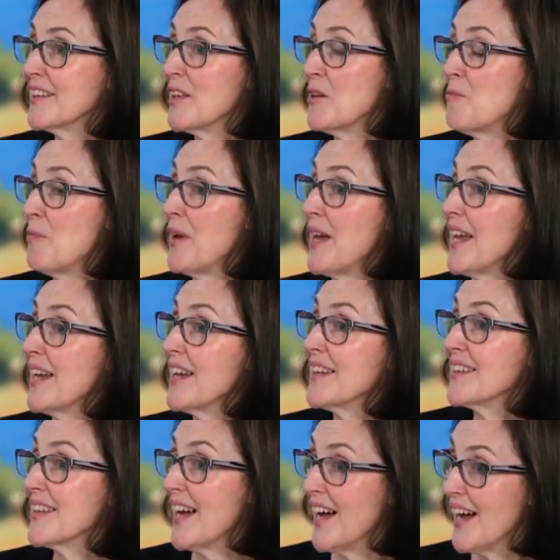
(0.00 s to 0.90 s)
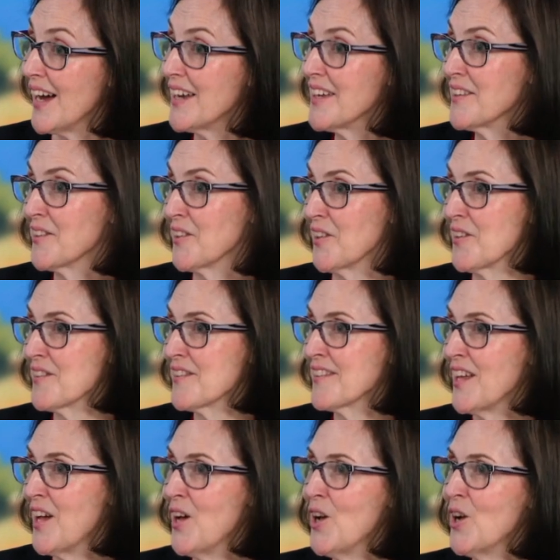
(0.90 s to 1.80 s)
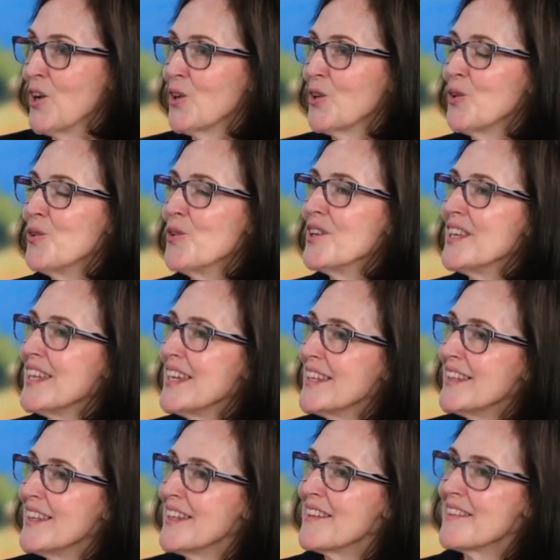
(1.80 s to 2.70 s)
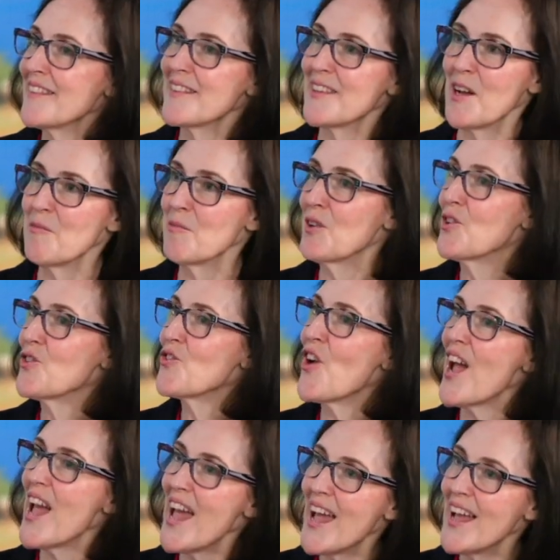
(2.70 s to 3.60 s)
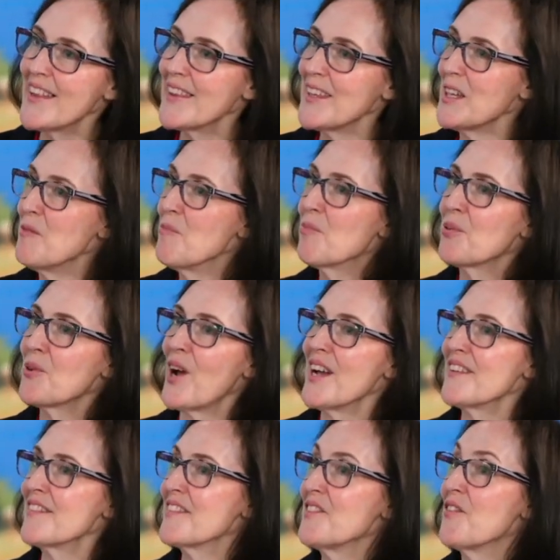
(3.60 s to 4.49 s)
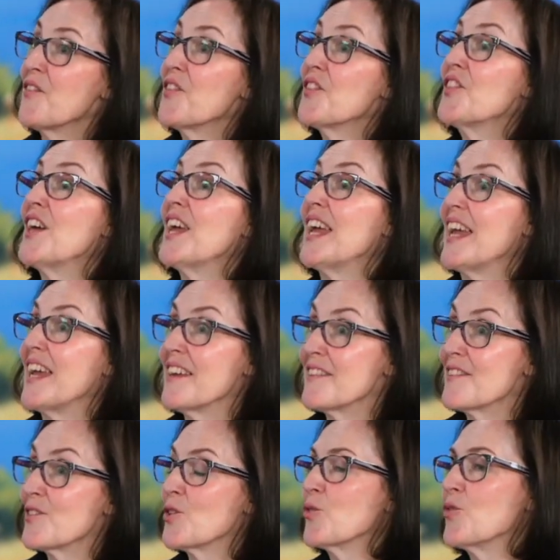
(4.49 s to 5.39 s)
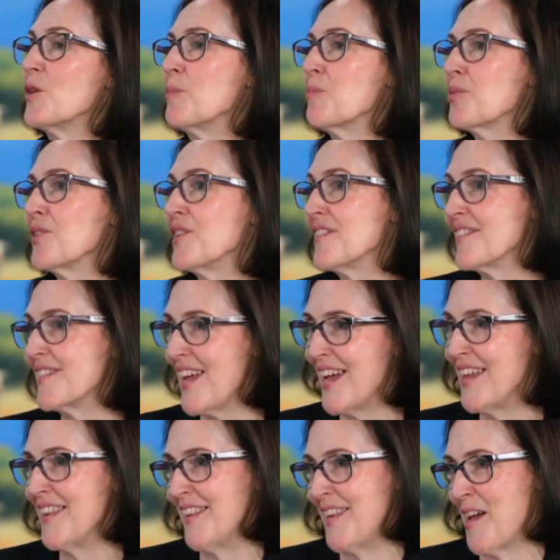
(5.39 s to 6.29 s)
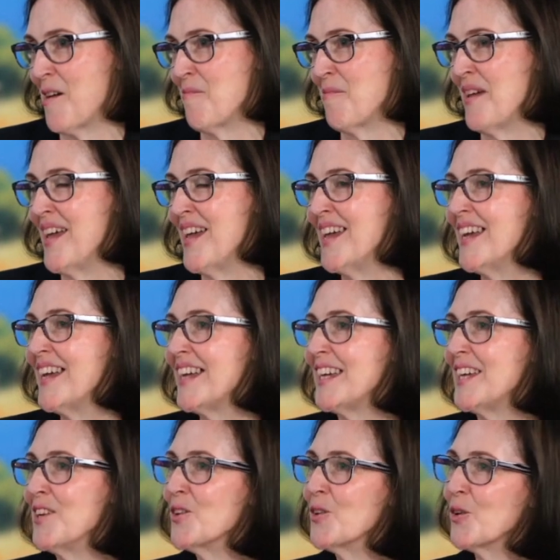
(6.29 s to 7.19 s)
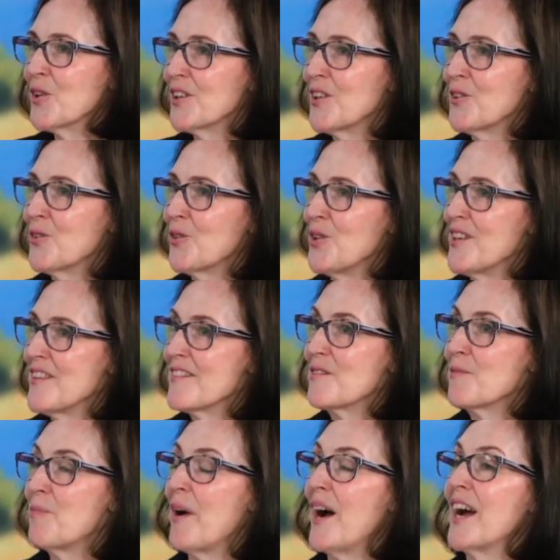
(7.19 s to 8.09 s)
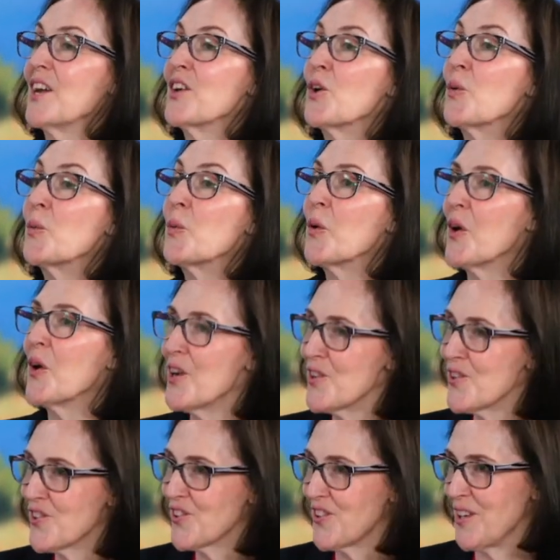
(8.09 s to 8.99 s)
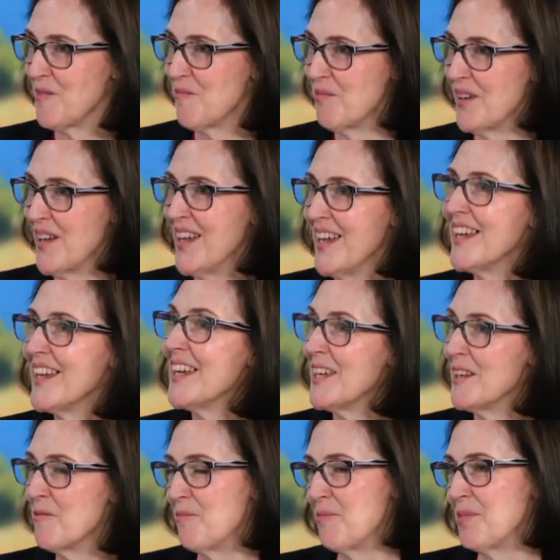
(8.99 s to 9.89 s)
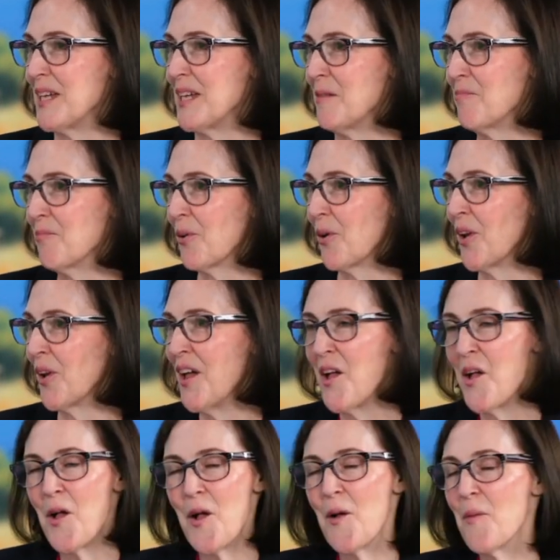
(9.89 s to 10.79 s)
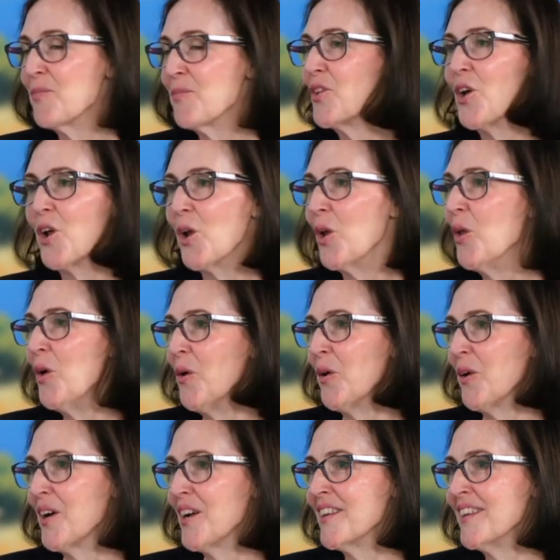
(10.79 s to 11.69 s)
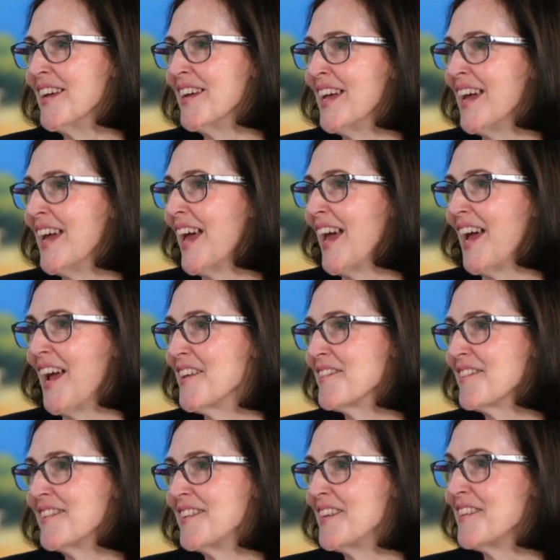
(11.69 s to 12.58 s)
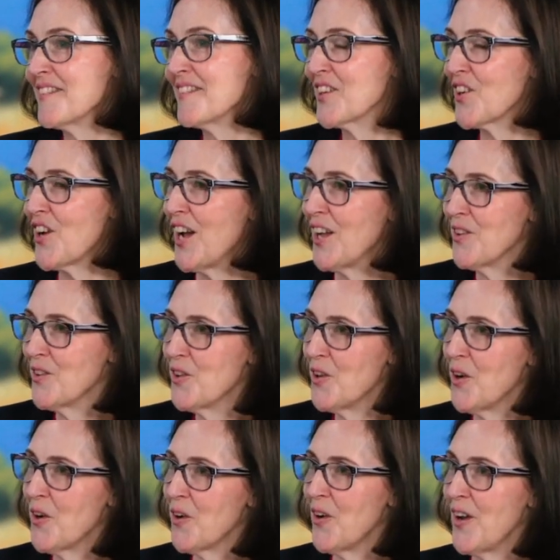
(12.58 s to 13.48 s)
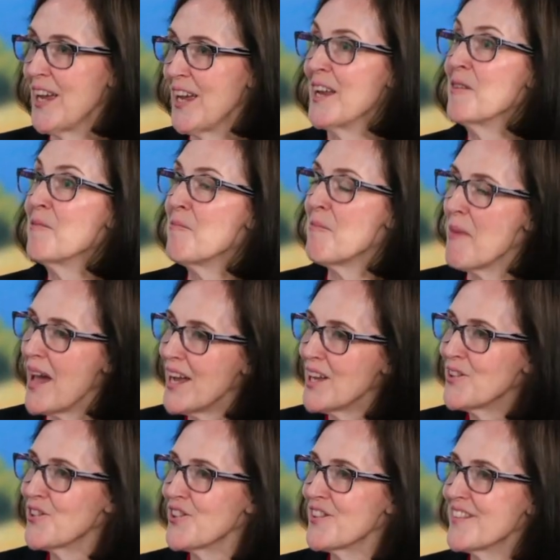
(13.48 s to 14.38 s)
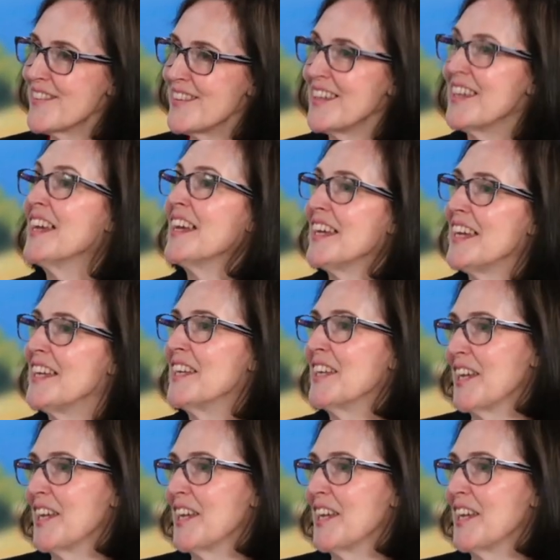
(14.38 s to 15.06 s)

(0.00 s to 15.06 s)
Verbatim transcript: the pagan idols who needed some grand, impressive things to represent them in order to inspire worship in people, the Lord has this grandeur and majesty in